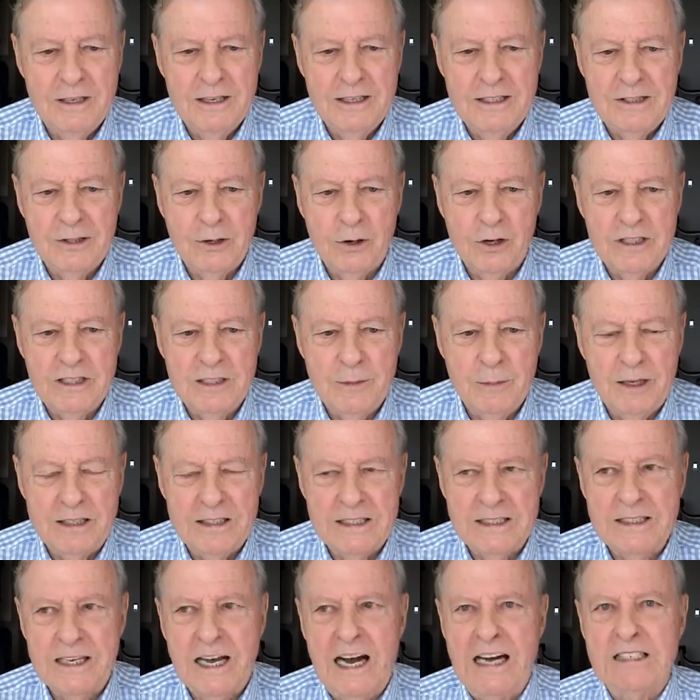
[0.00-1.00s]
The church is
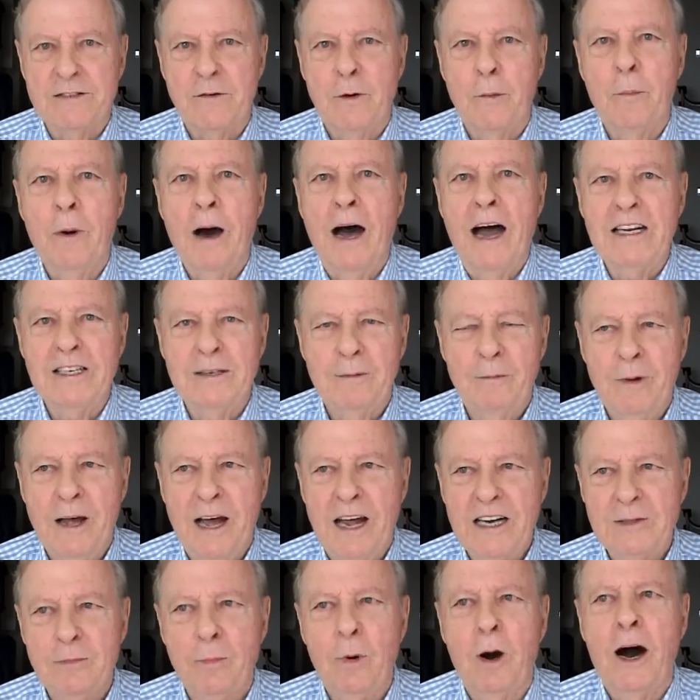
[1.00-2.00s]
about the size of a match,
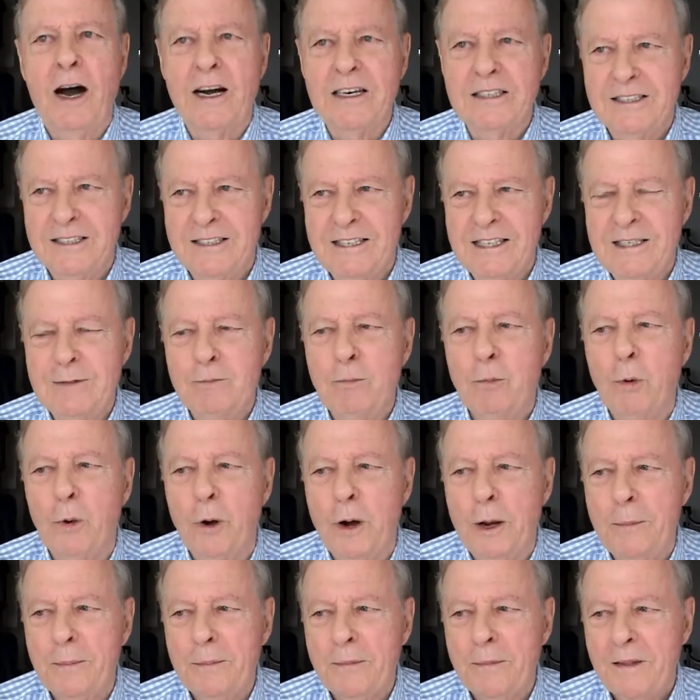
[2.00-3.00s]
matchbox at this
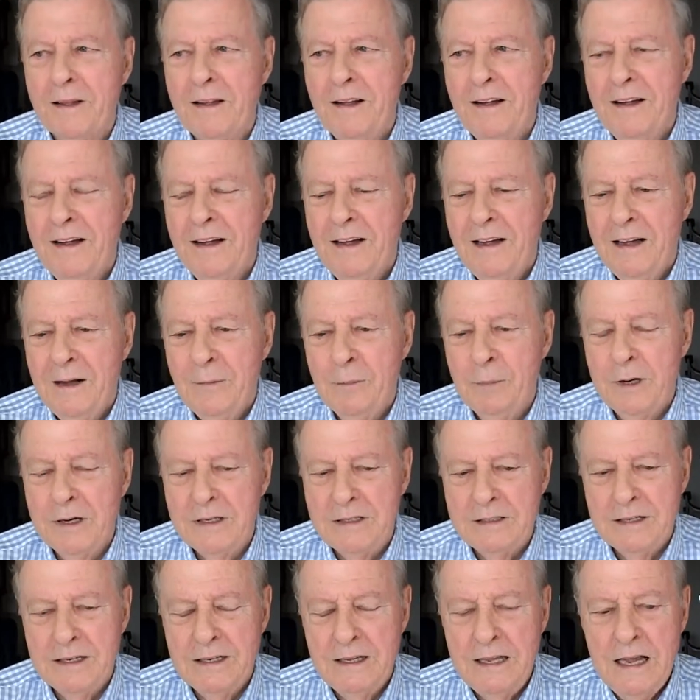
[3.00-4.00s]
point,
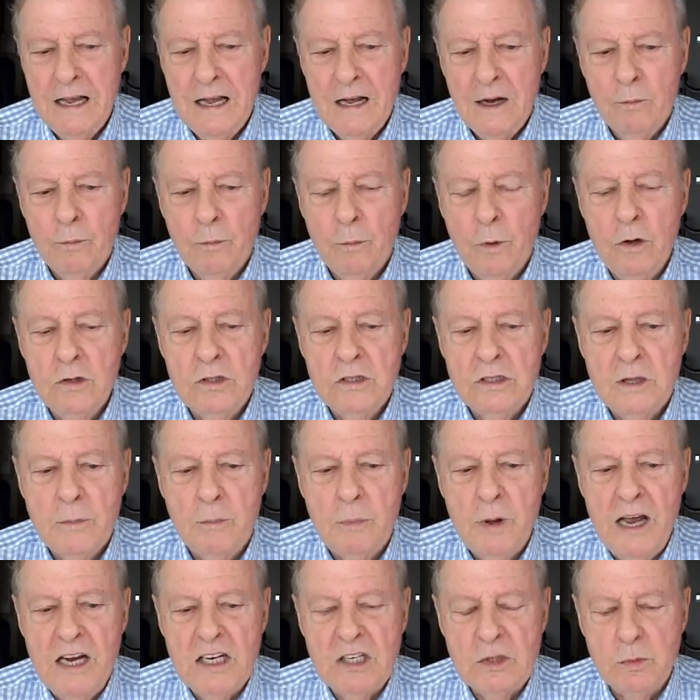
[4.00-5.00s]
but uh, most of
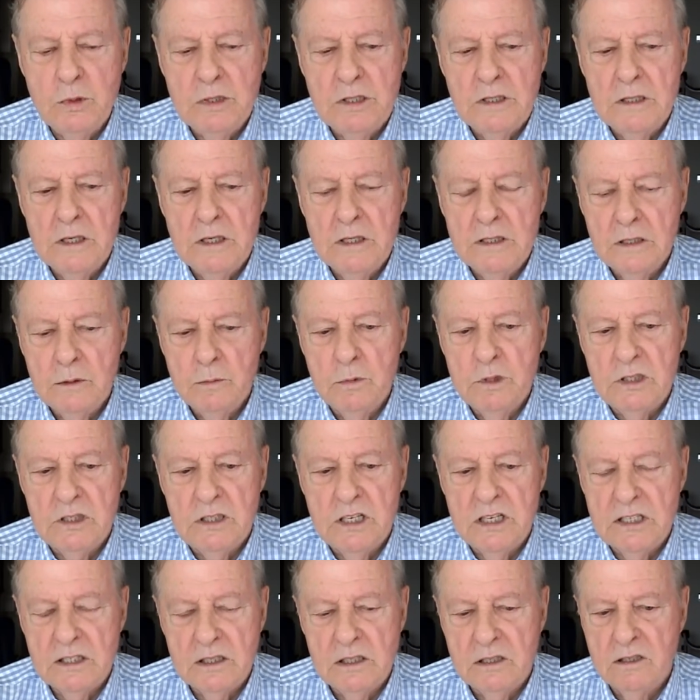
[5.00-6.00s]
the base was it was
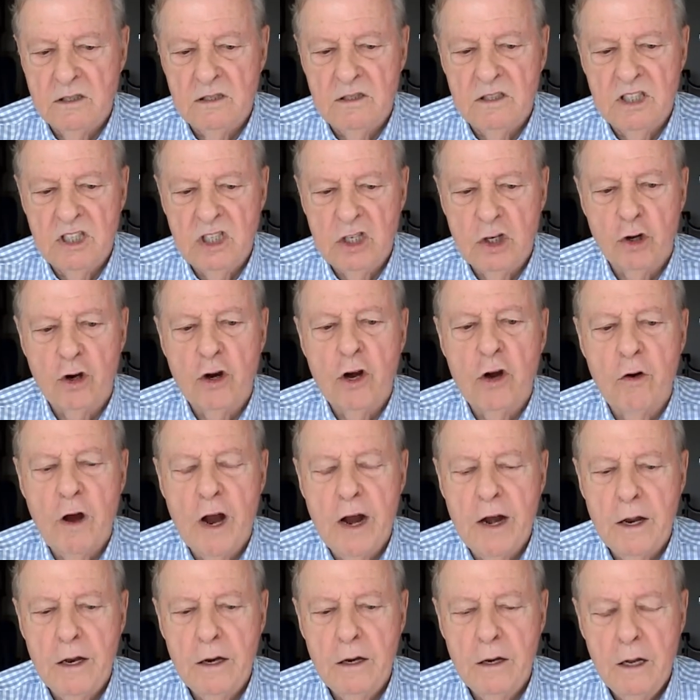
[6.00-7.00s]
just
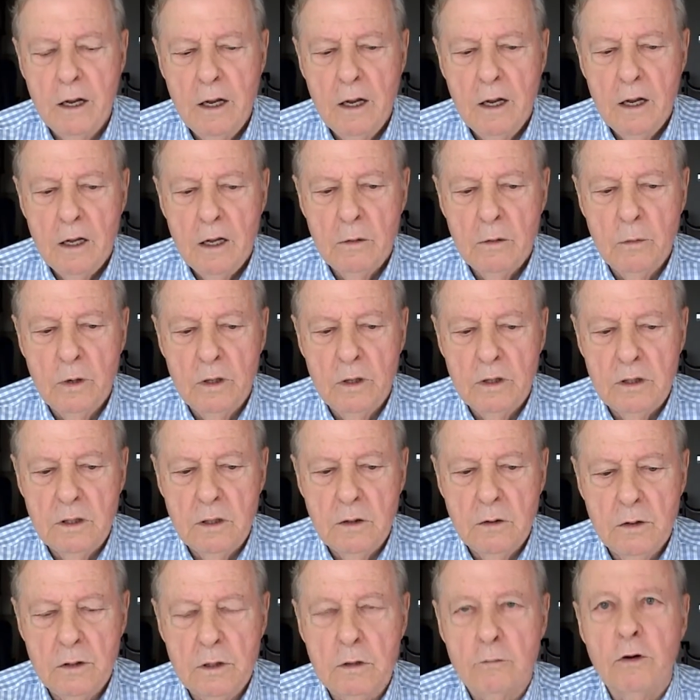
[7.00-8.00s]
deteriorated. But
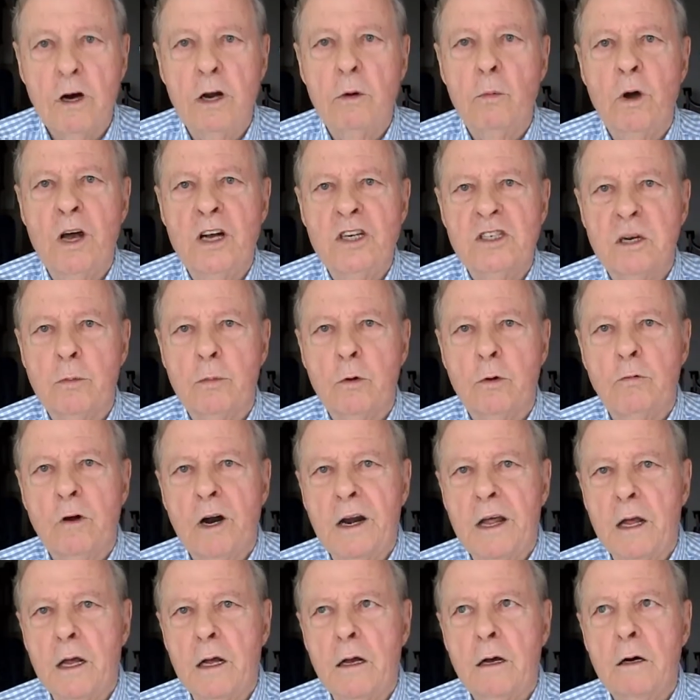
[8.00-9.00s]
on the runways, they were
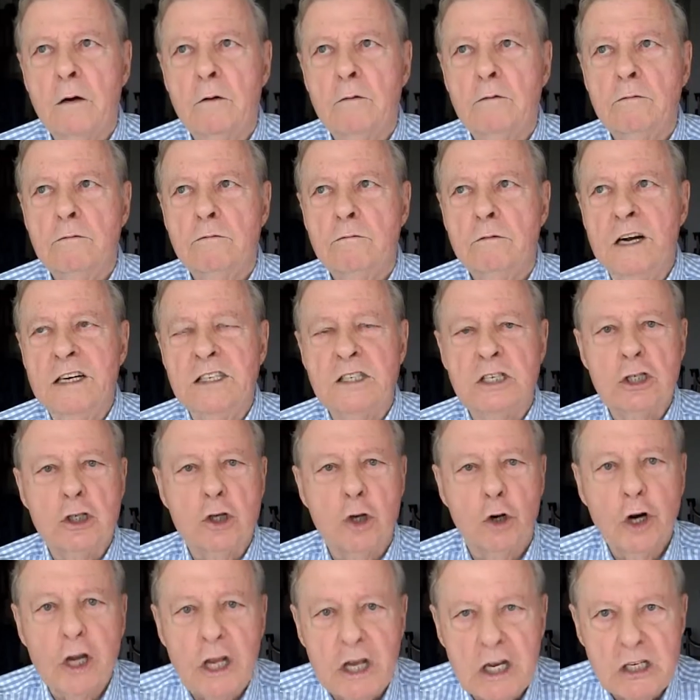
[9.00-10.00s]
running uh, raising
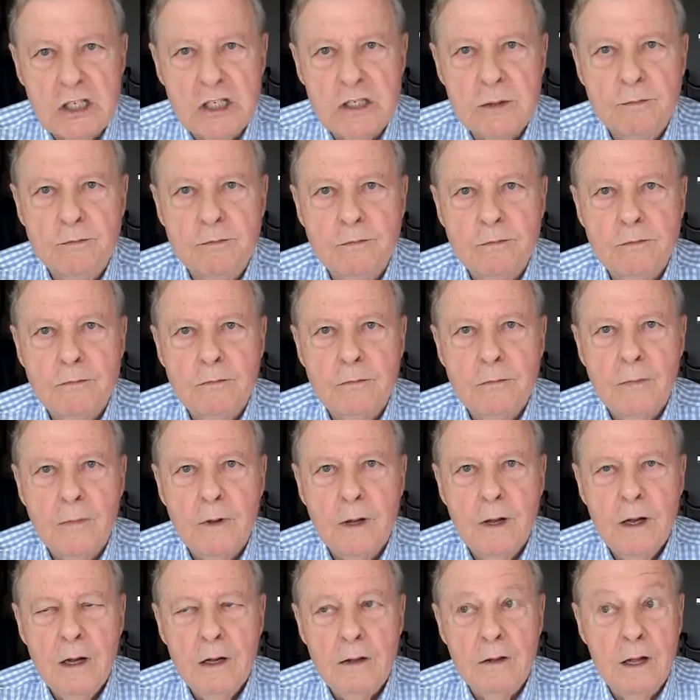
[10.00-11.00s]
turkeys. Mm
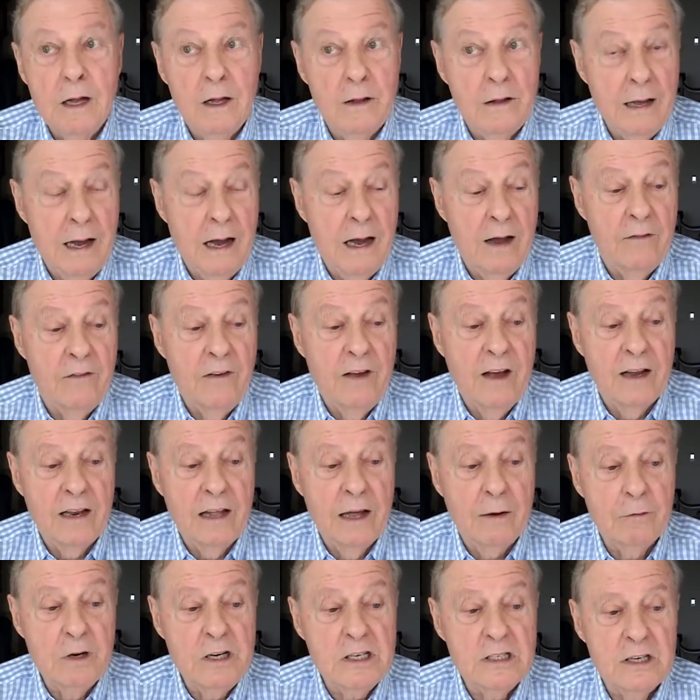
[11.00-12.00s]
-hmm. And I
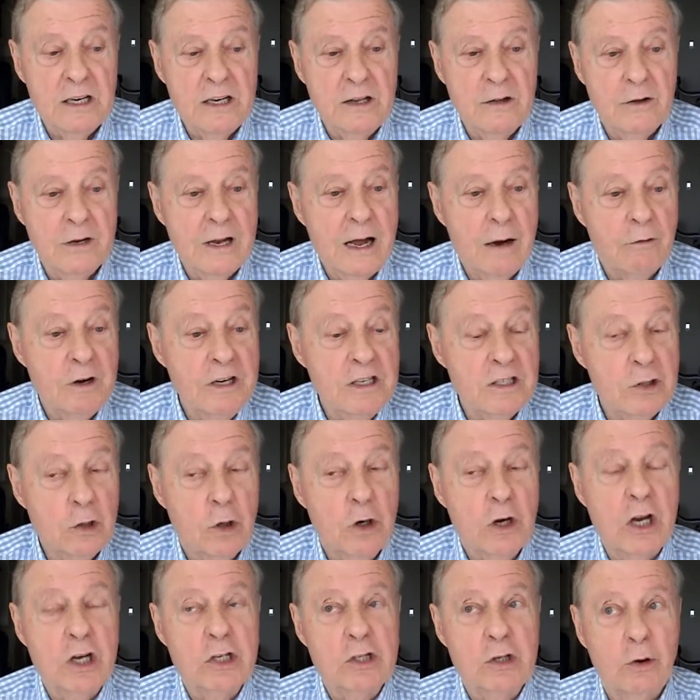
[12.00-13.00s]
found out recently they're not raising
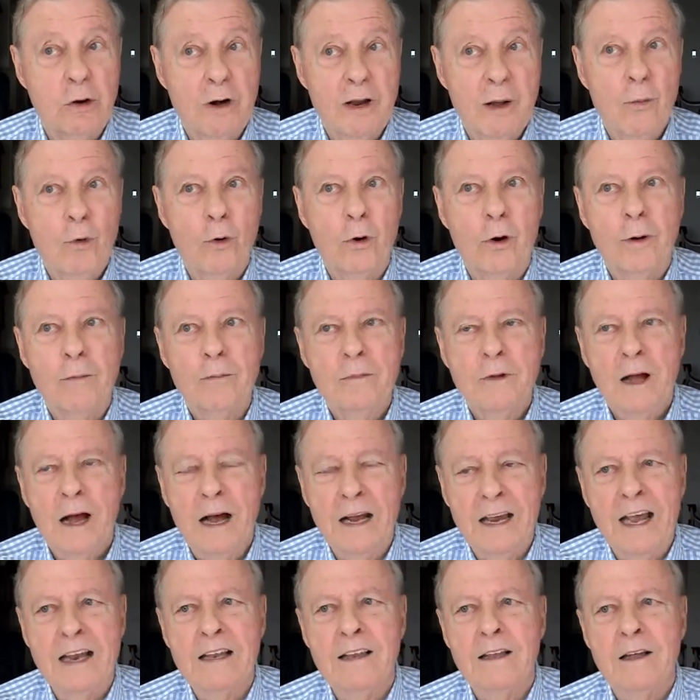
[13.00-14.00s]
turkeys there anymore.
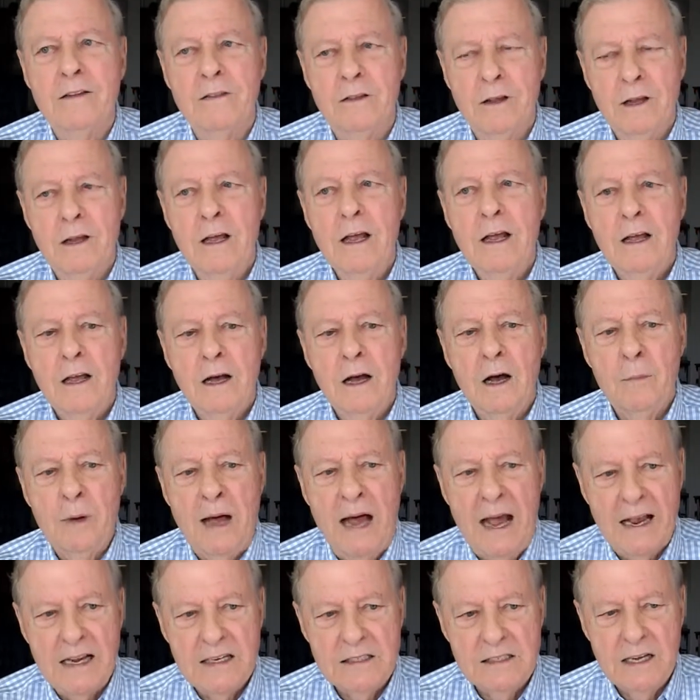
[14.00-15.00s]
I get the
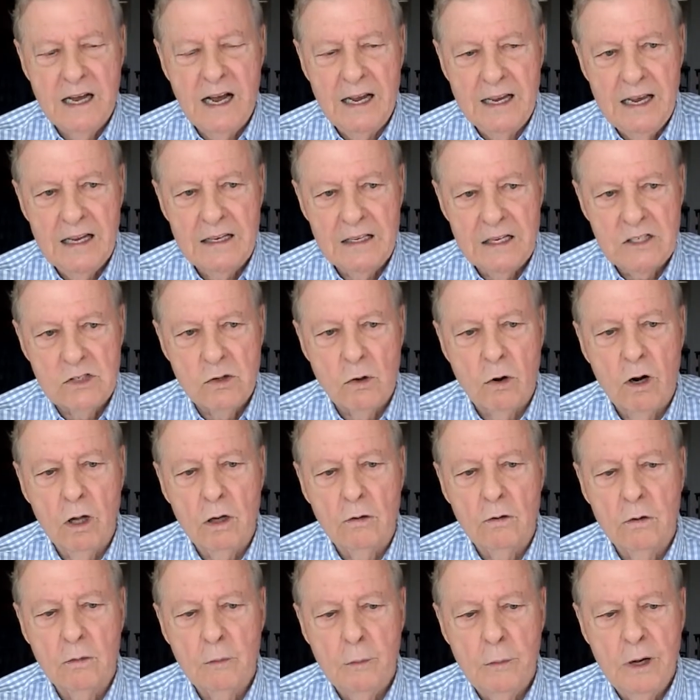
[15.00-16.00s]
magazine. I get this
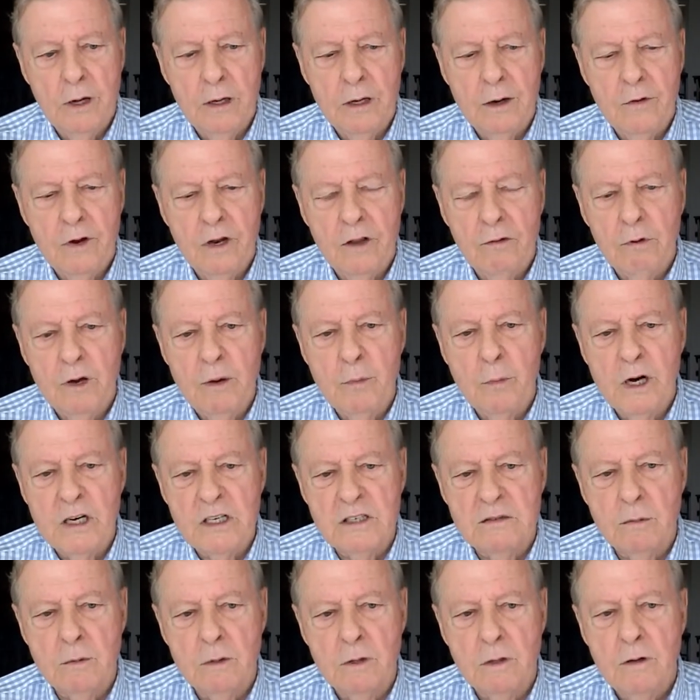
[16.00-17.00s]
article about every three
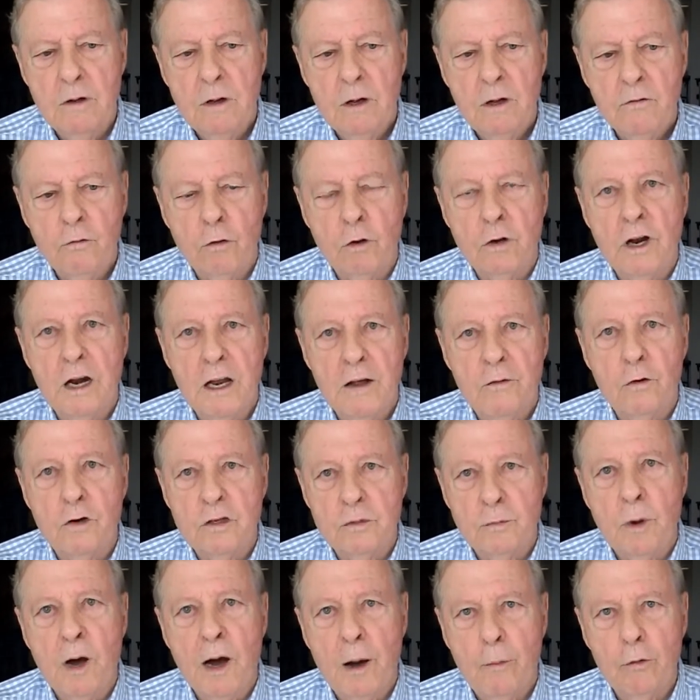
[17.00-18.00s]
months from the
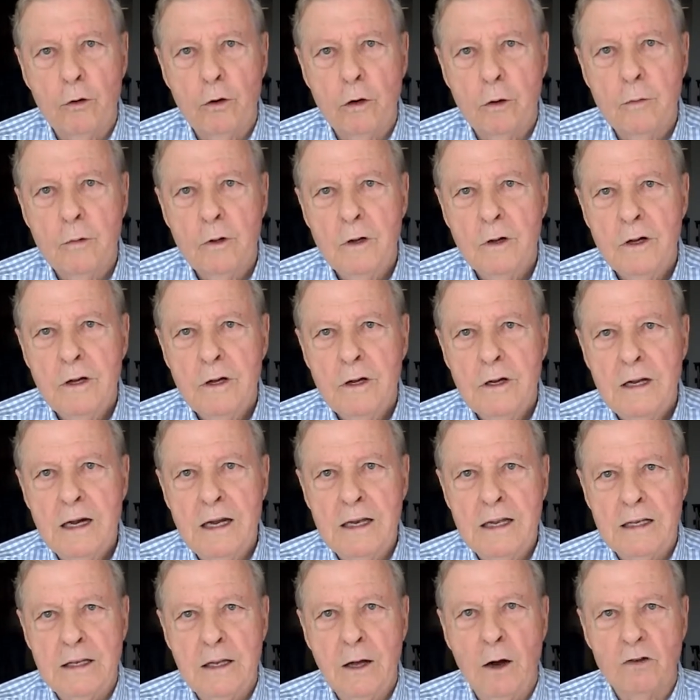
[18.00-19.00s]
491st Bomb Group,
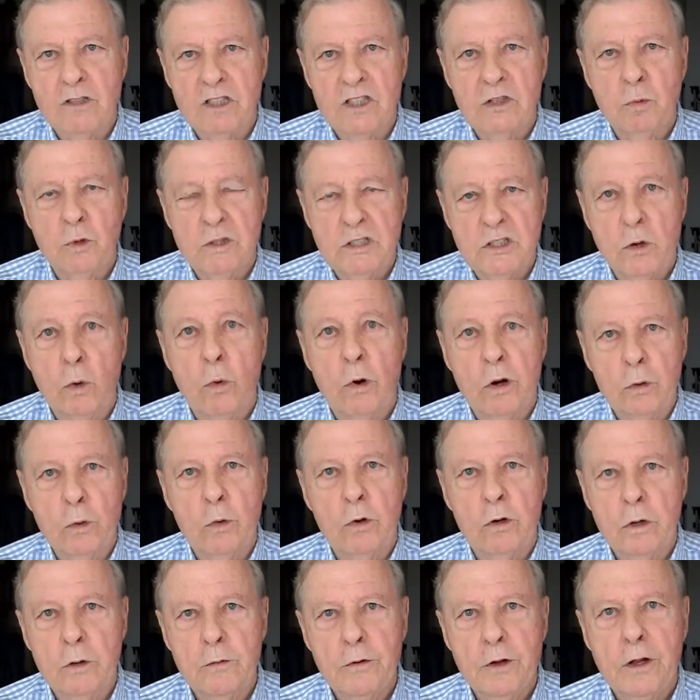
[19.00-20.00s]
and it tells us what's going
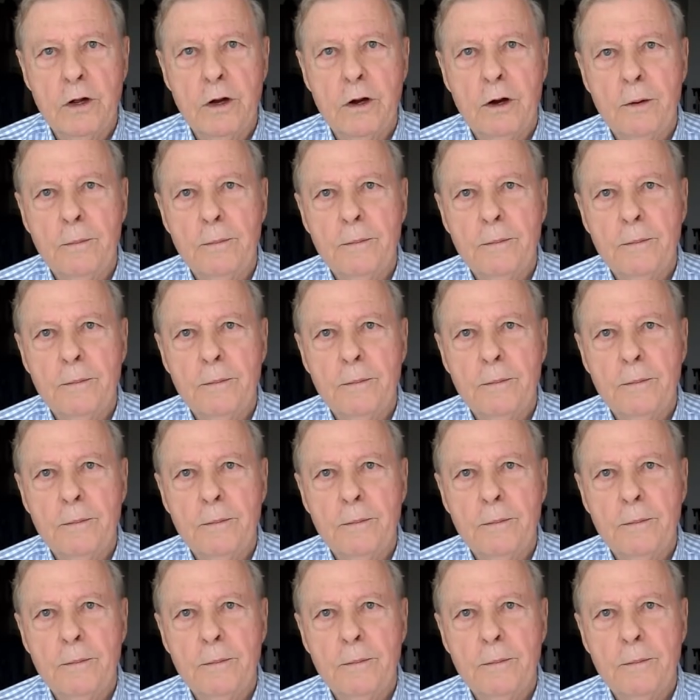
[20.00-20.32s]
on over there.